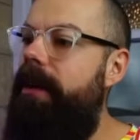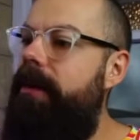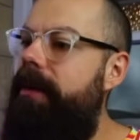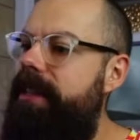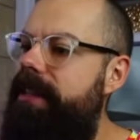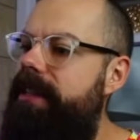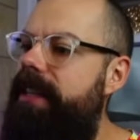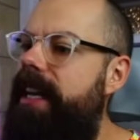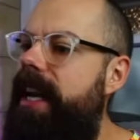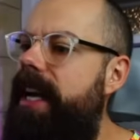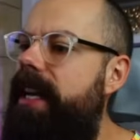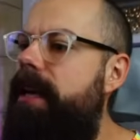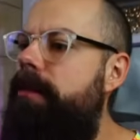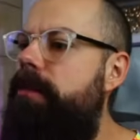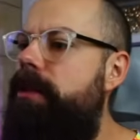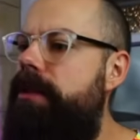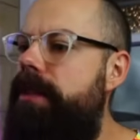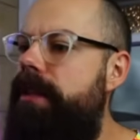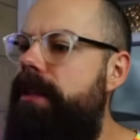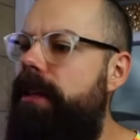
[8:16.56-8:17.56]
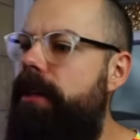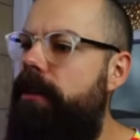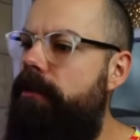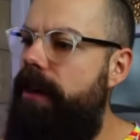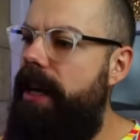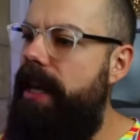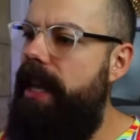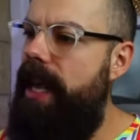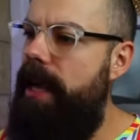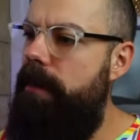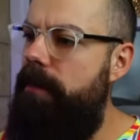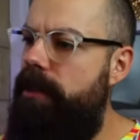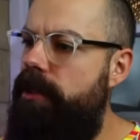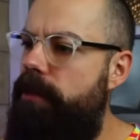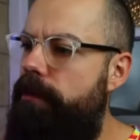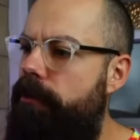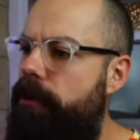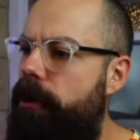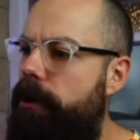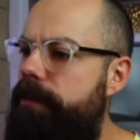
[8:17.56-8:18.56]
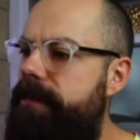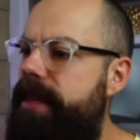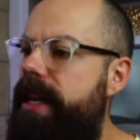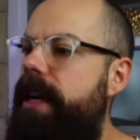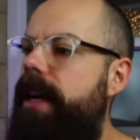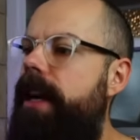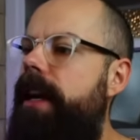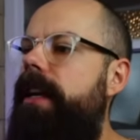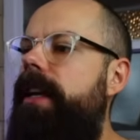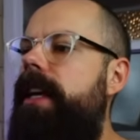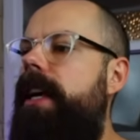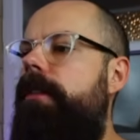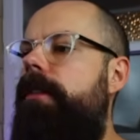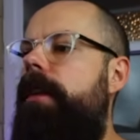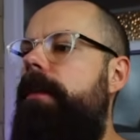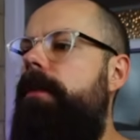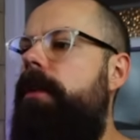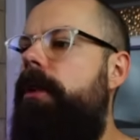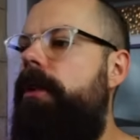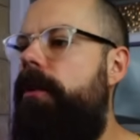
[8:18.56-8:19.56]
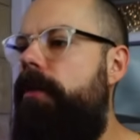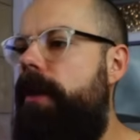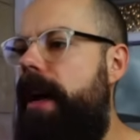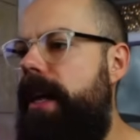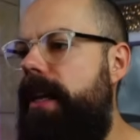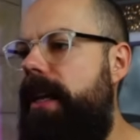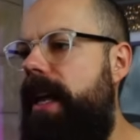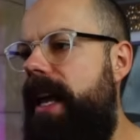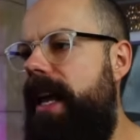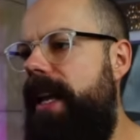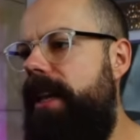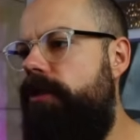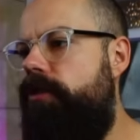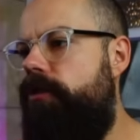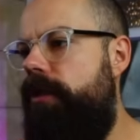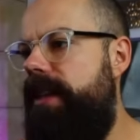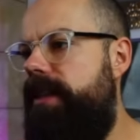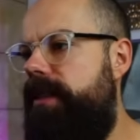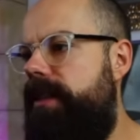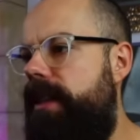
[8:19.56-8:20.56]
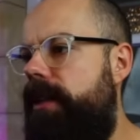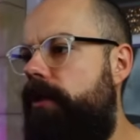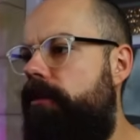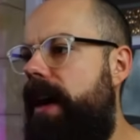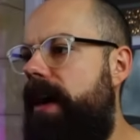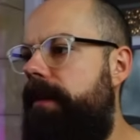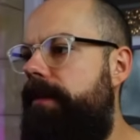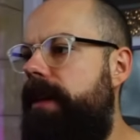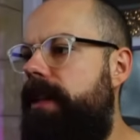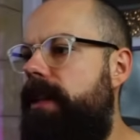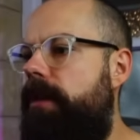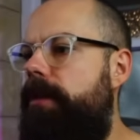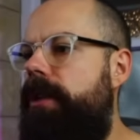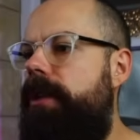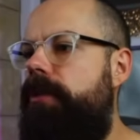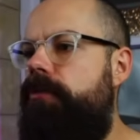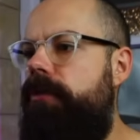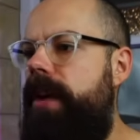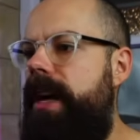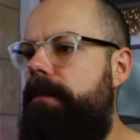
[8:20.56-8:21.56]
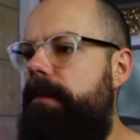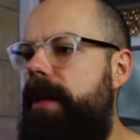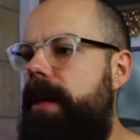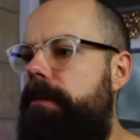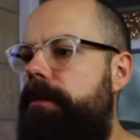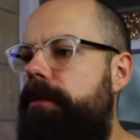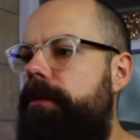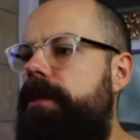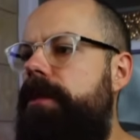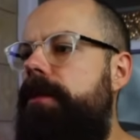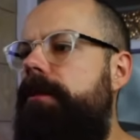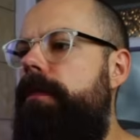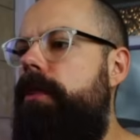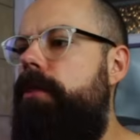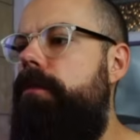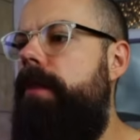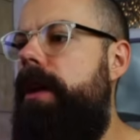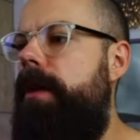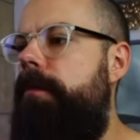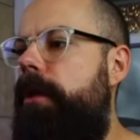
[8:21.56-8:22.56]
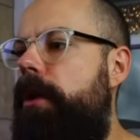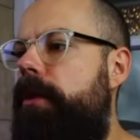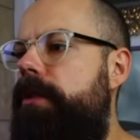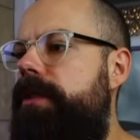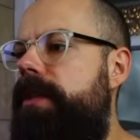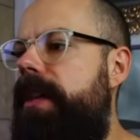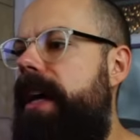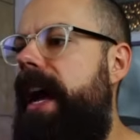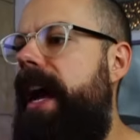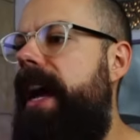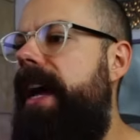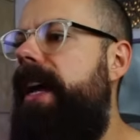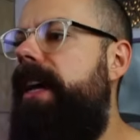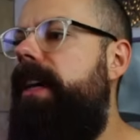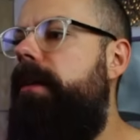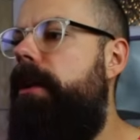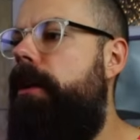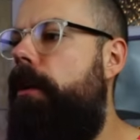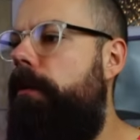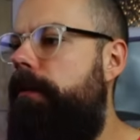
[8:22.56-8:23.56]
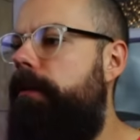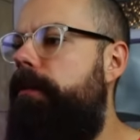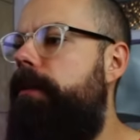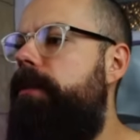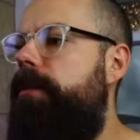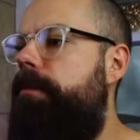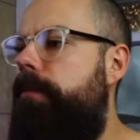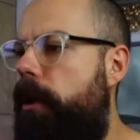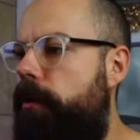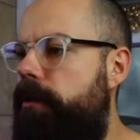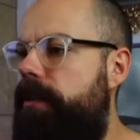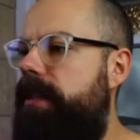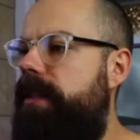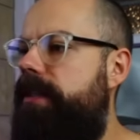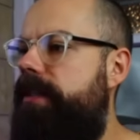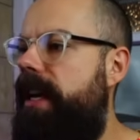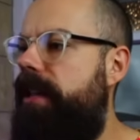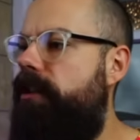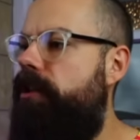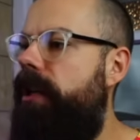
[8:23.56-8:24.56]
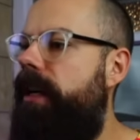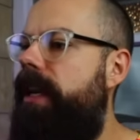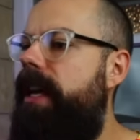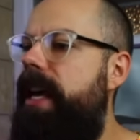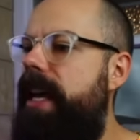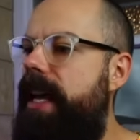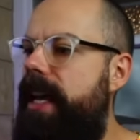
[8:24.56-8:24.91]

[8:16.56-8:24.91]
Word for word: it. Once again, I'm using the create image prompt and here I've got create an interesting graphic that would attract people to view my poster at a conference poster session.